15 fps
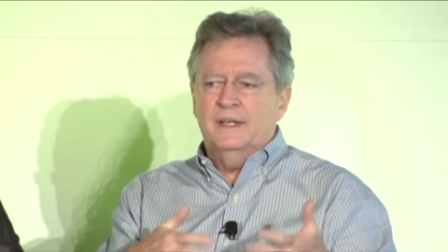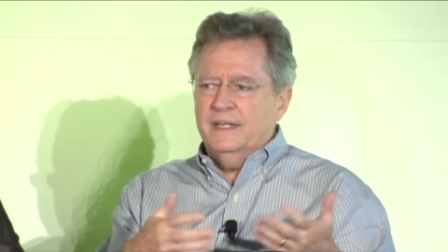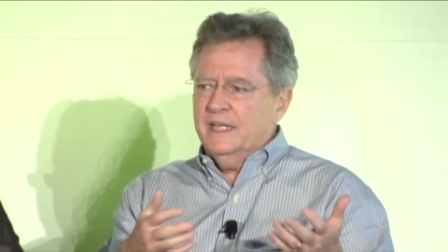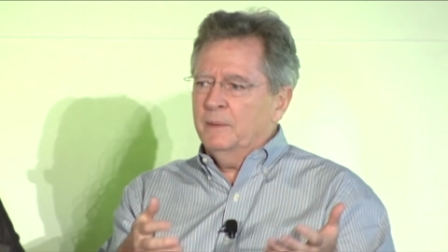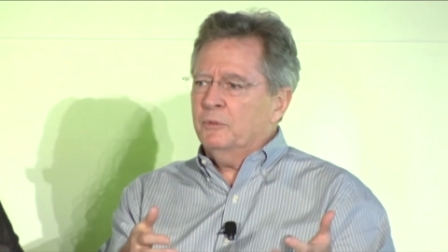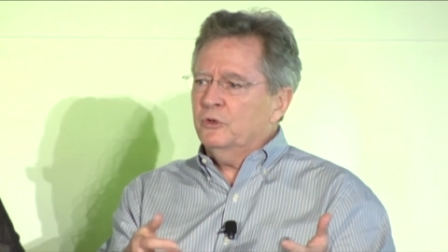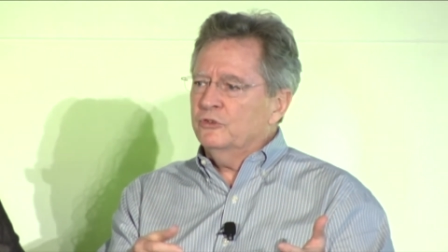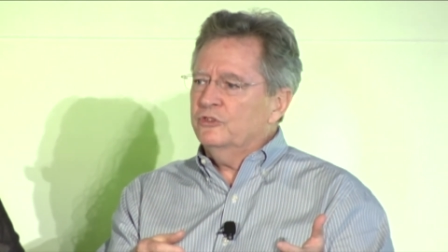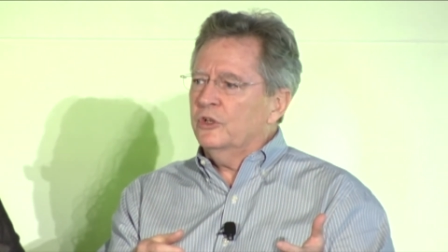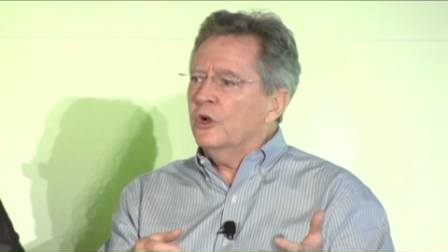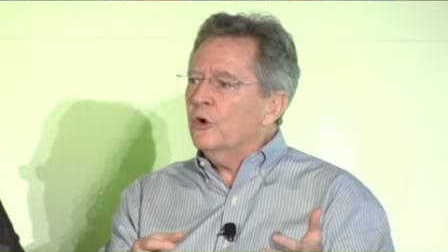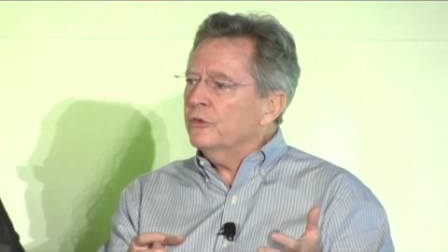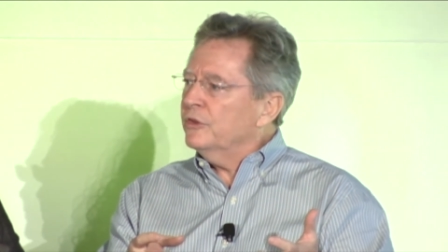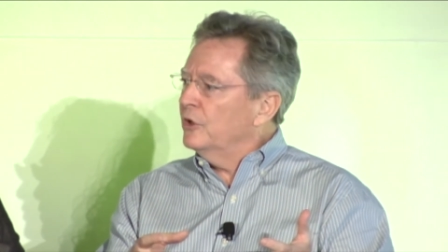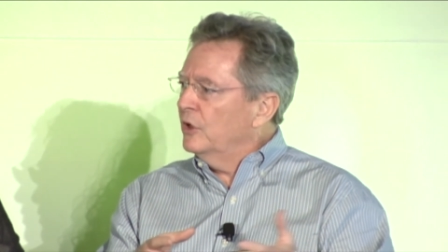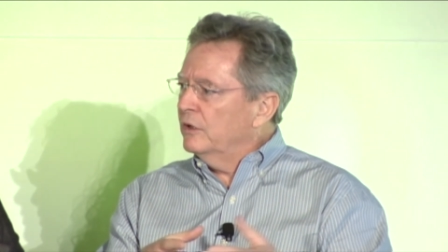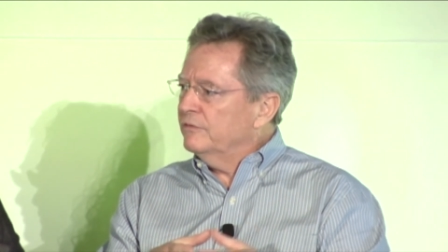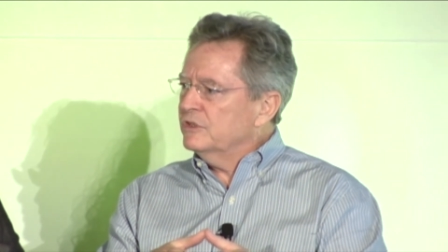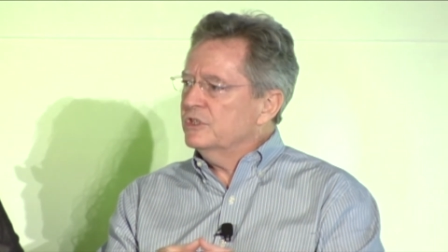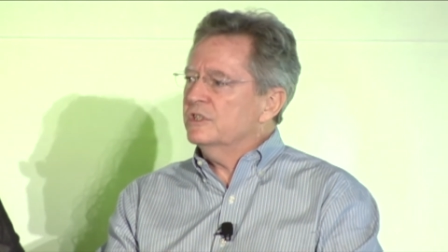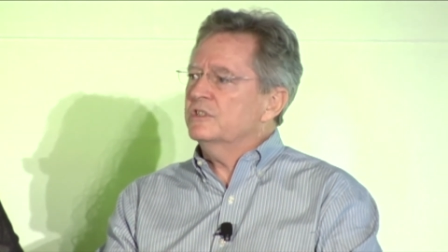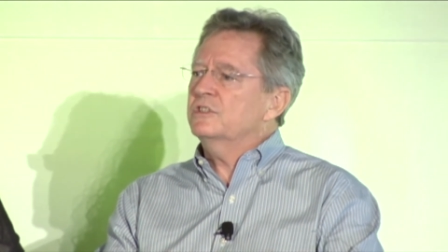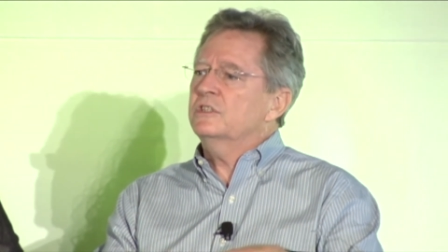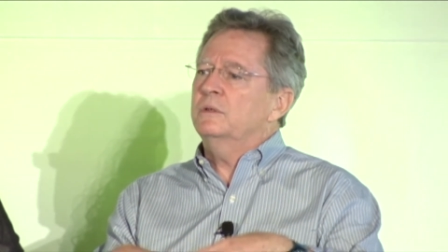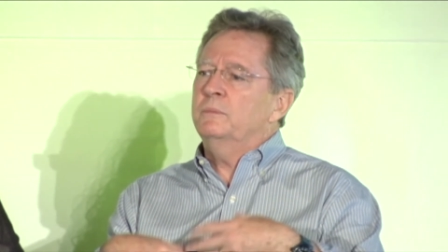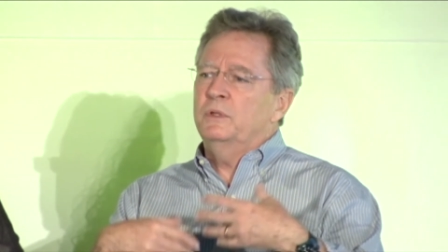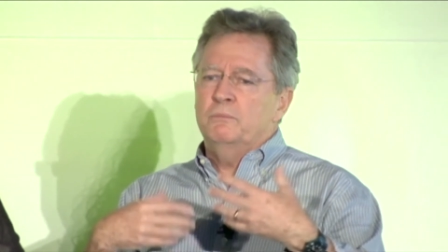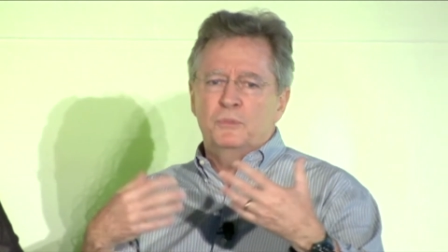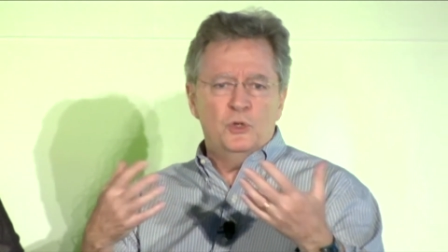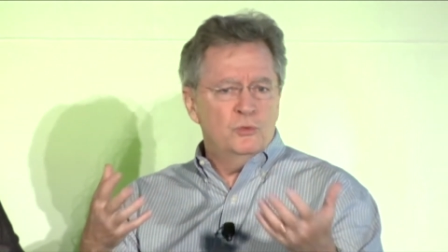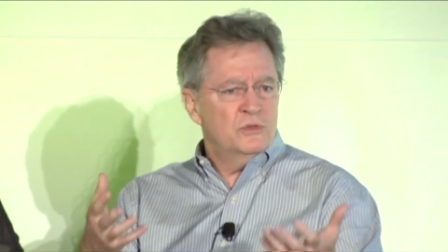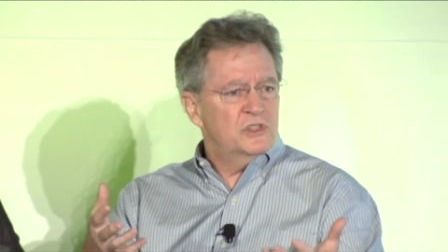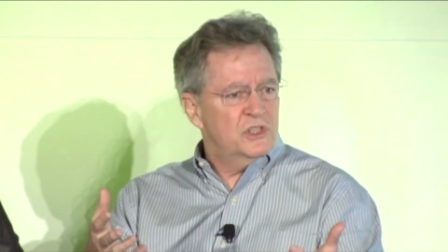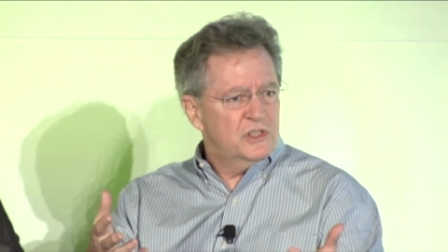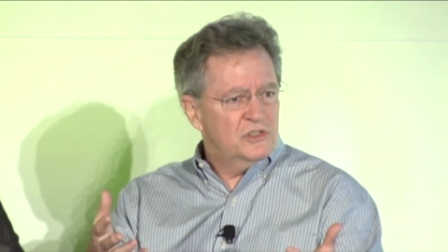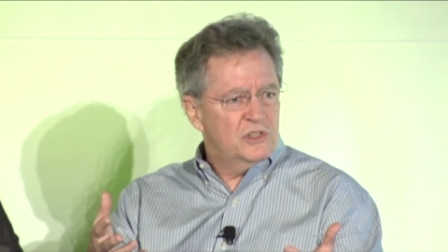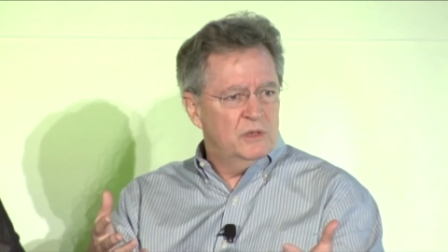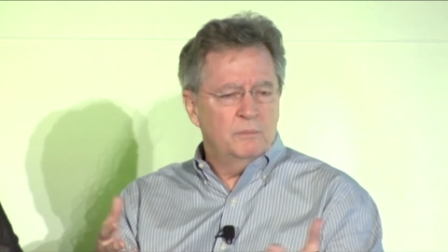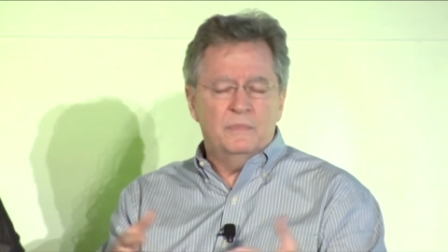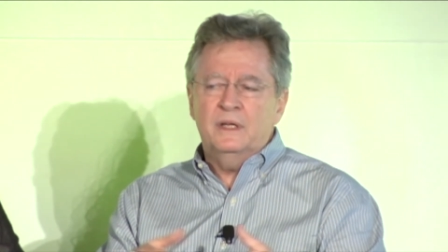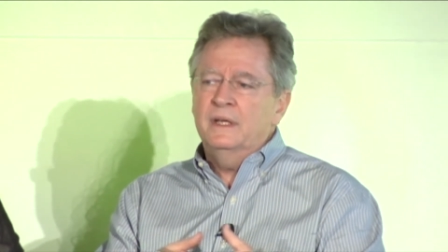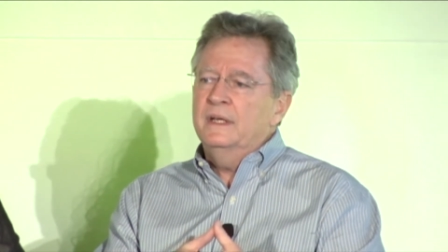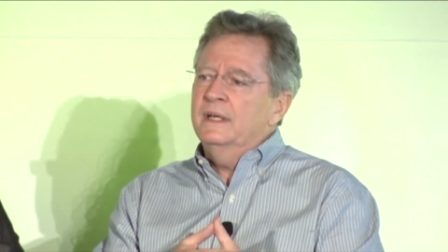chemicals that hurt the nervous system, immune system,